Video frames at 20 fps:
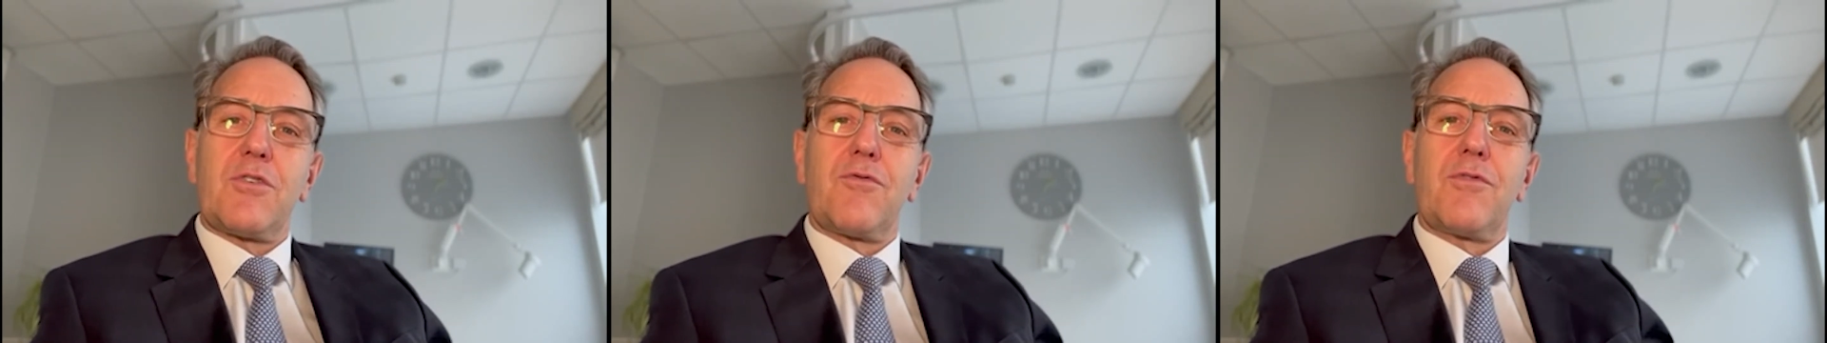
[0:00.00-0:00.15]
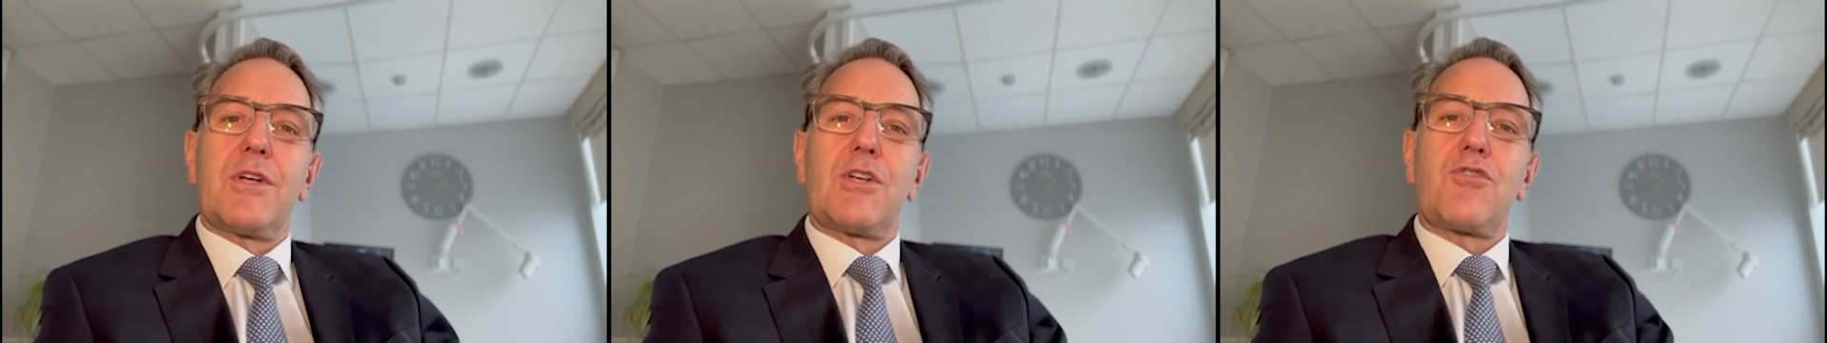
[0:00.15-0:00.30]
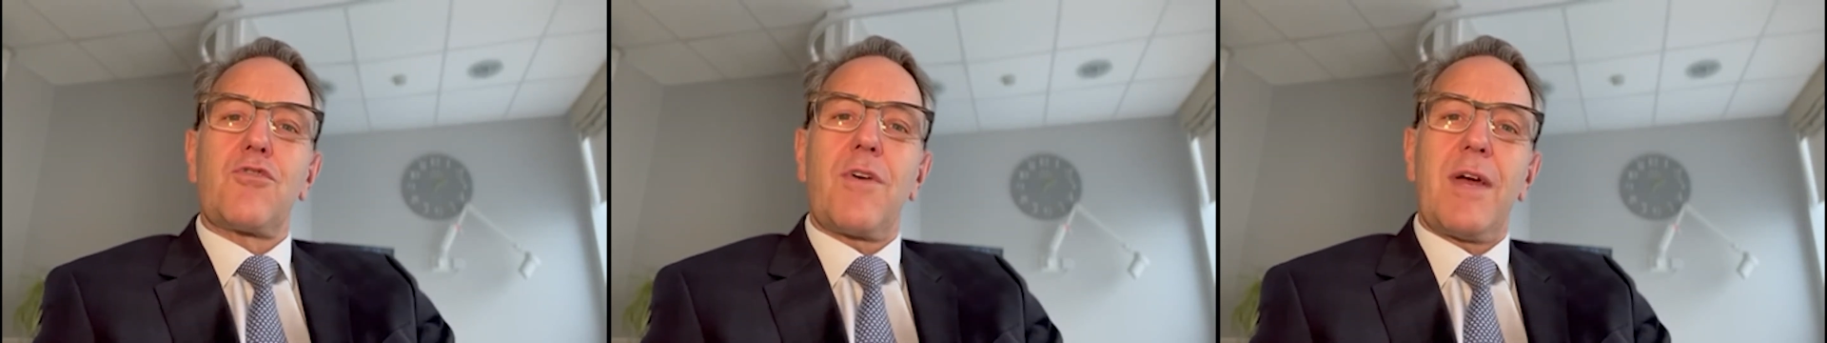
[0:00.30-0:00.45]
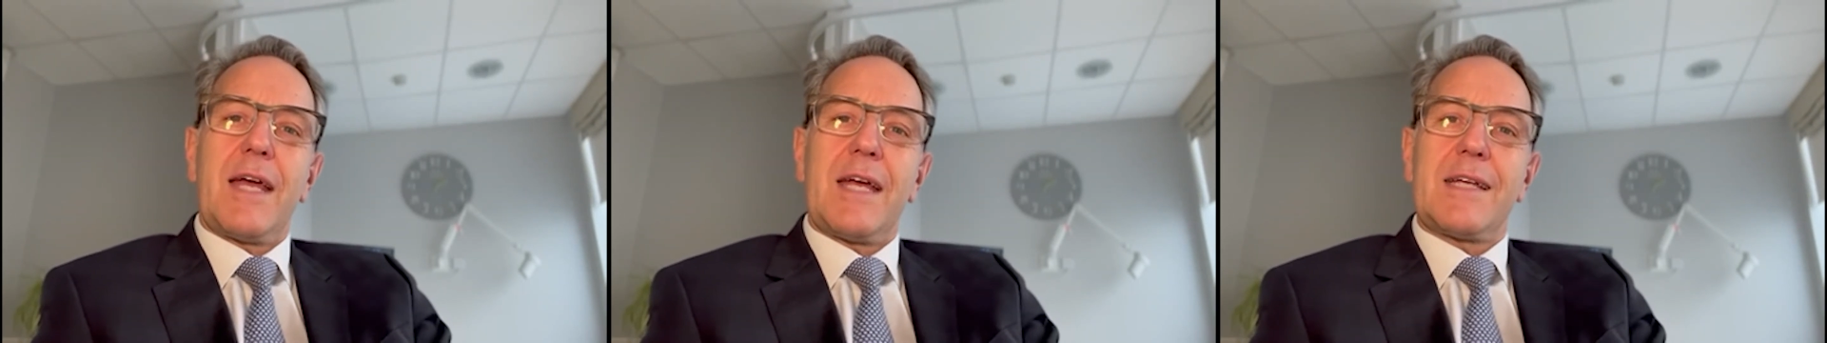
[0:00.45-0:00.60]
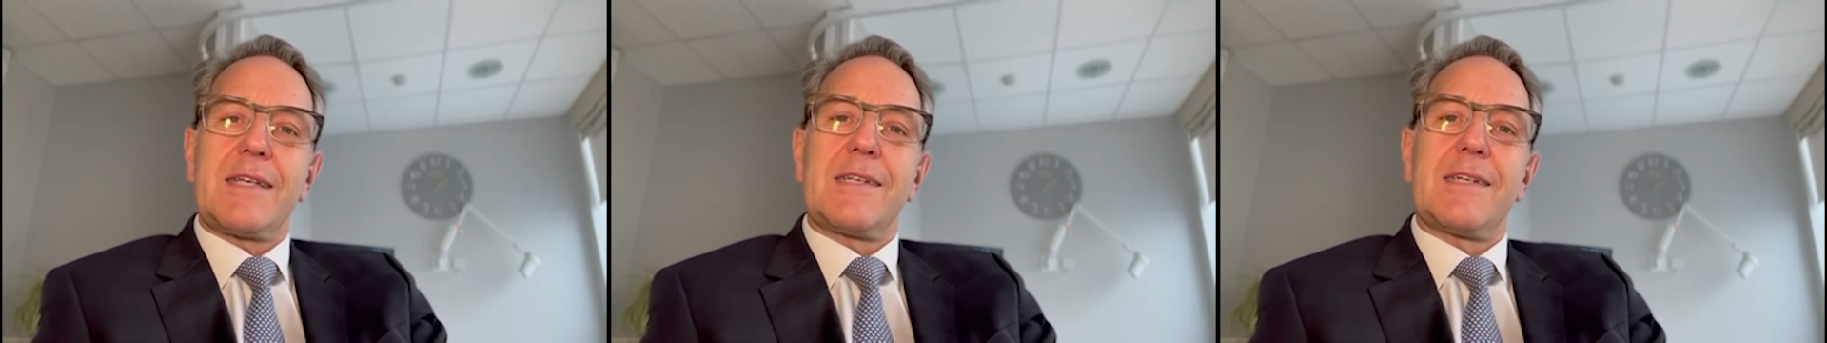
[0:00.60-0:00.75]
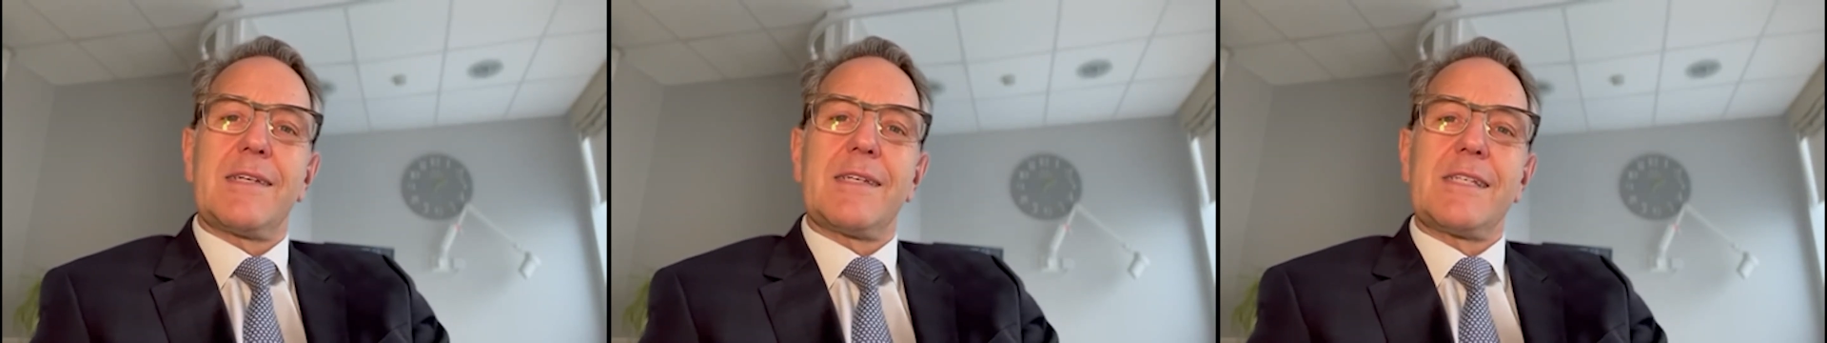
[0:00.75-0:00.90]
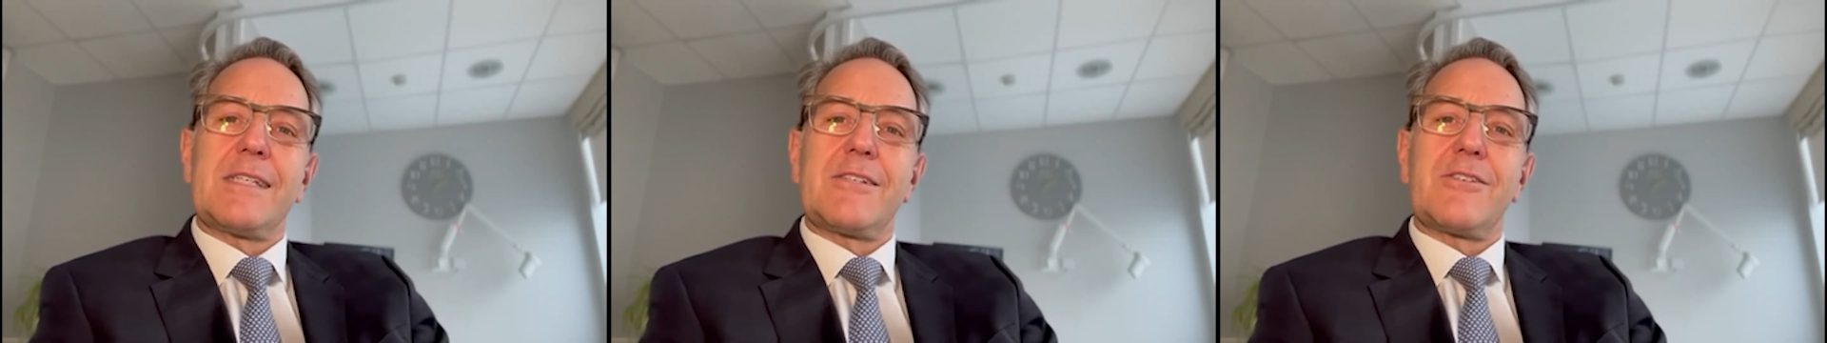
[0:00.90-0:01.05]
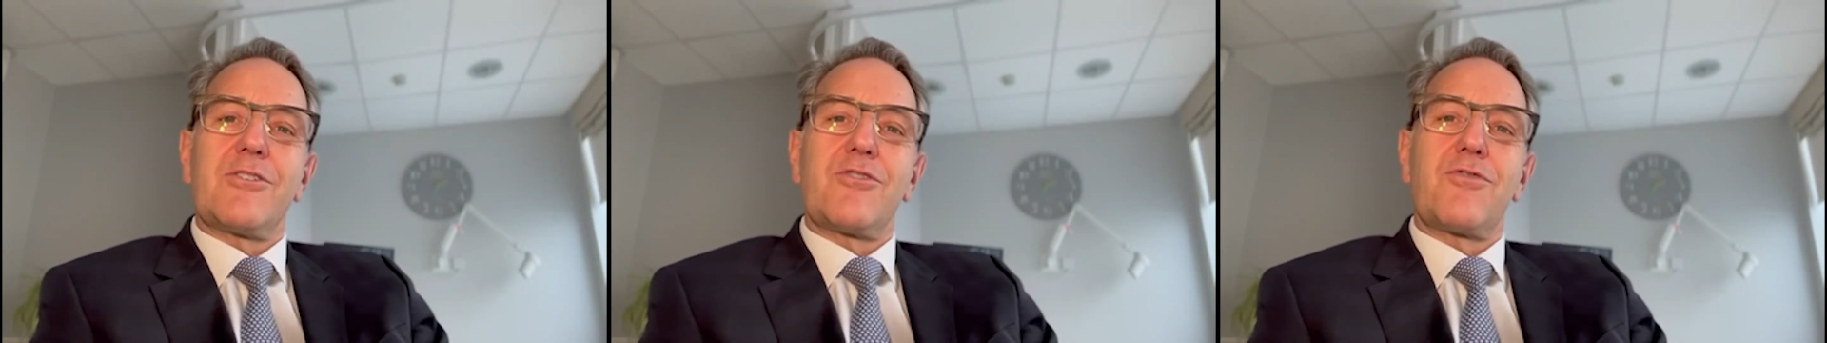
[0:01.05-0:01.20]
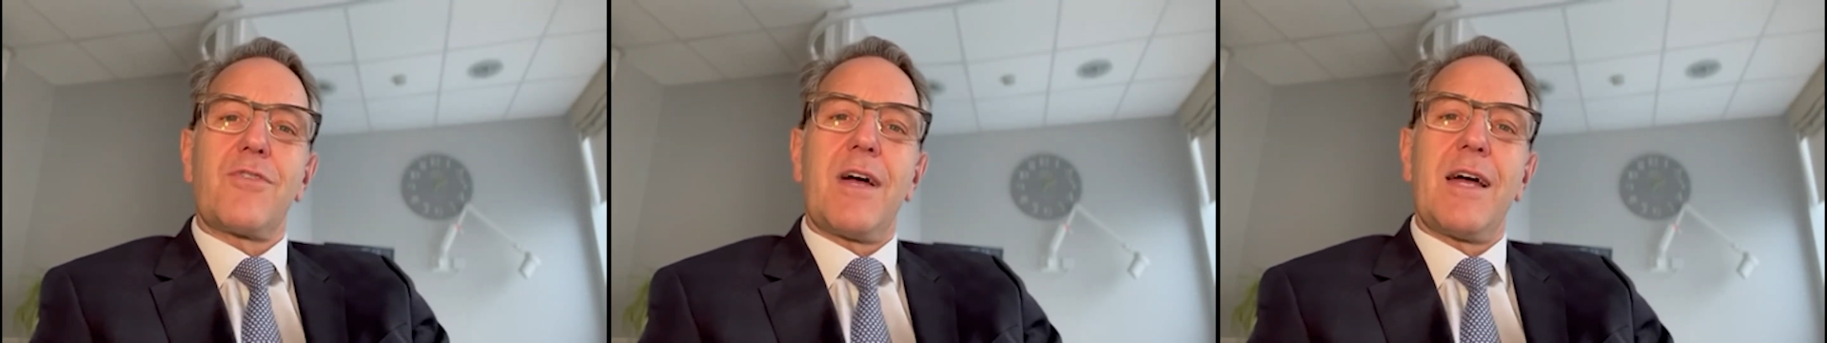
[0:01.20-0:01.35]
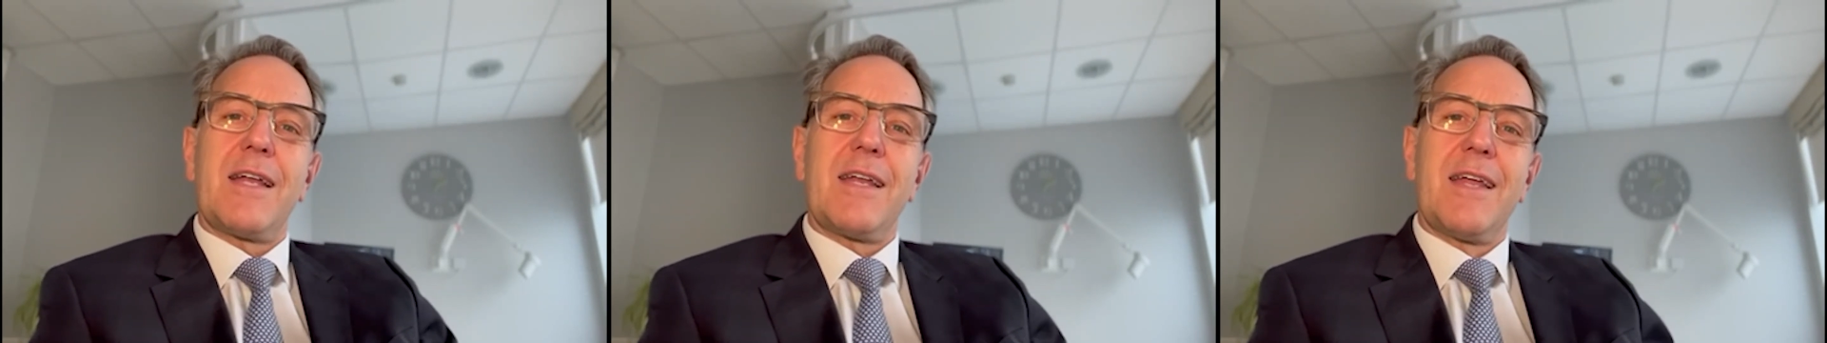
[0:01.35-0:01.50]
retractors to
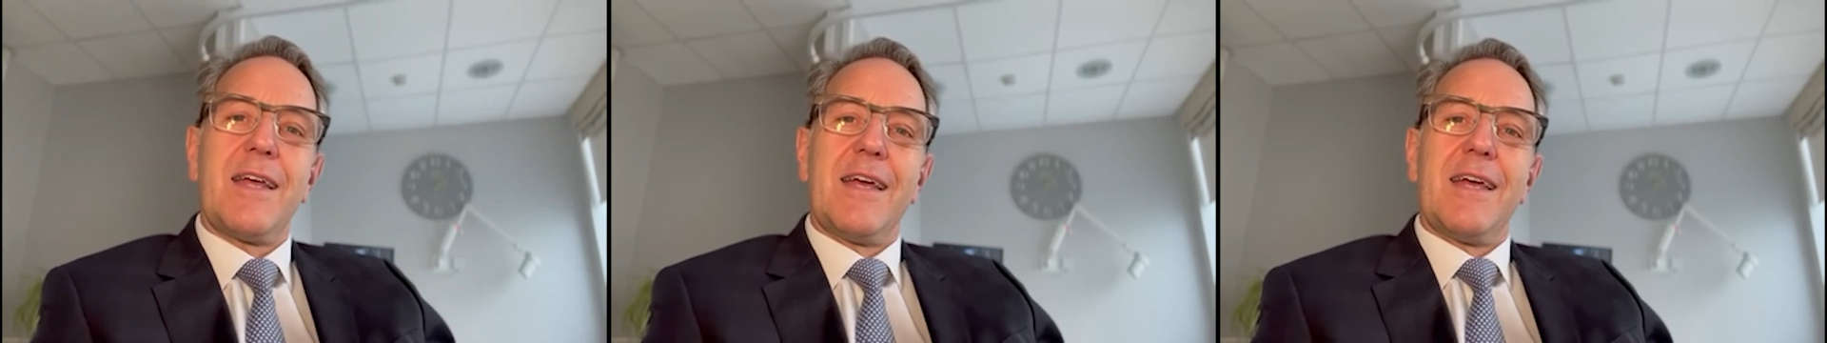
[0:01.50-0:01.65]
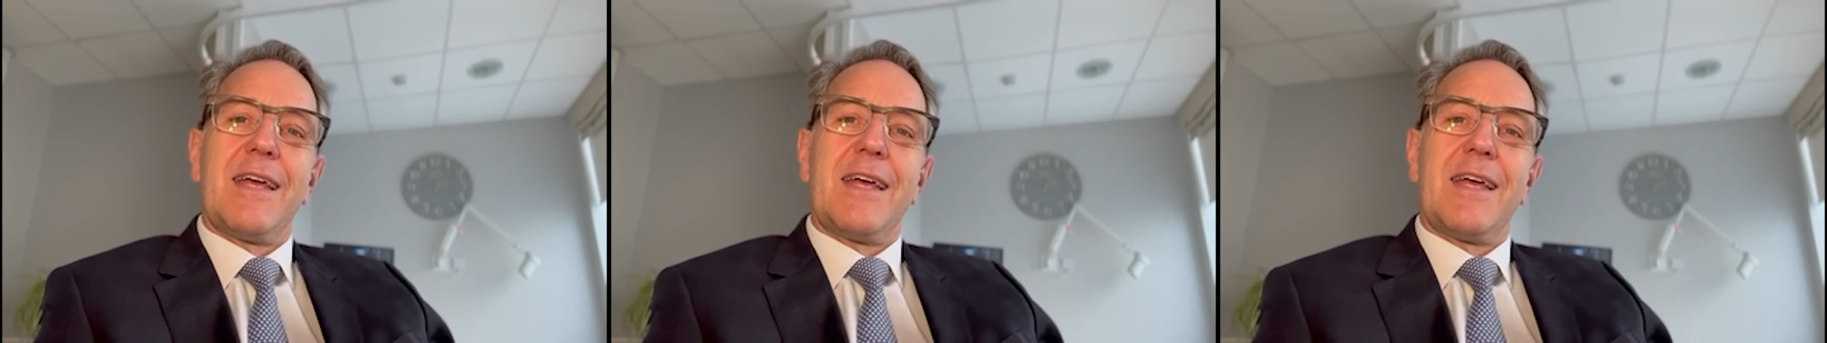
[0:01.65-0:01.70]
try and